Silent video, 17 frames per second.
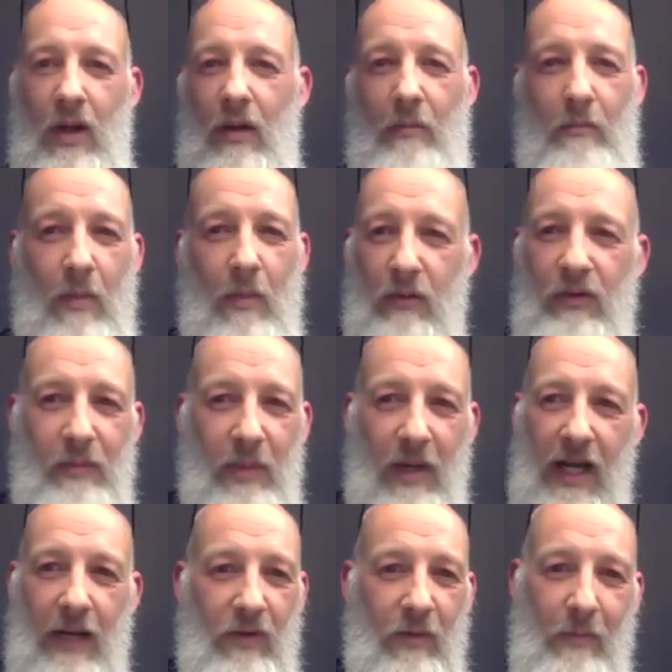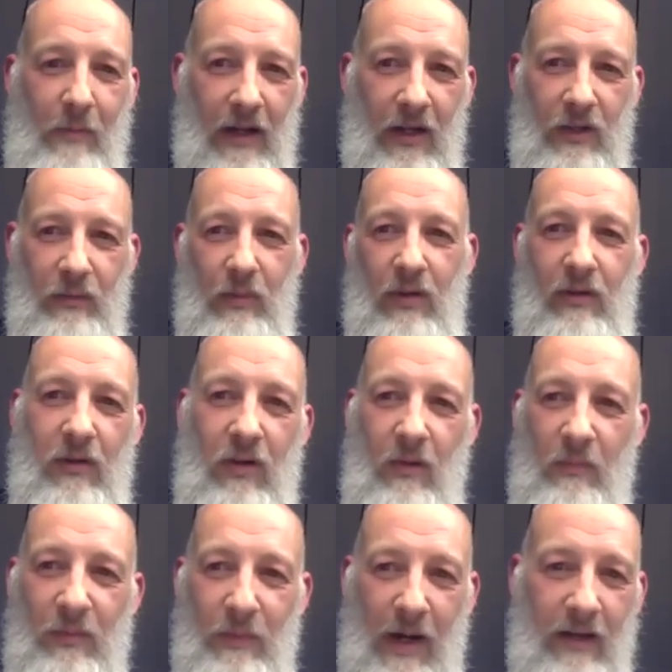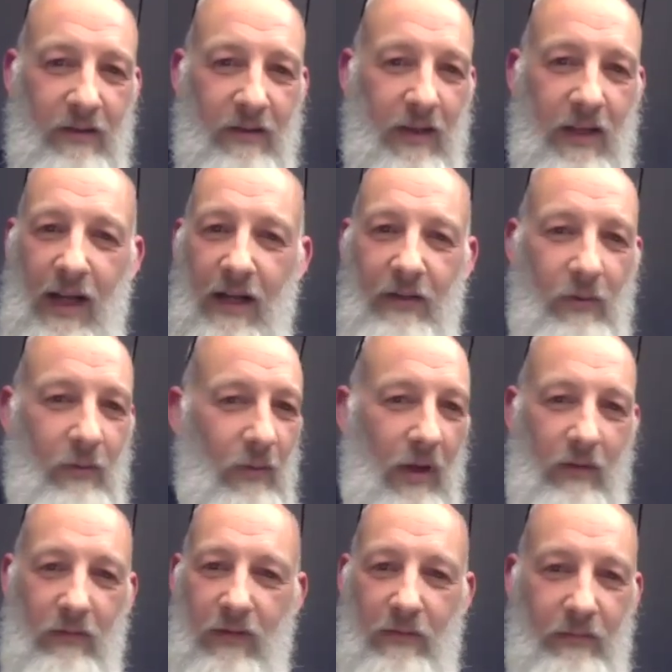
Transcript: Most behavior management comes back to the adult world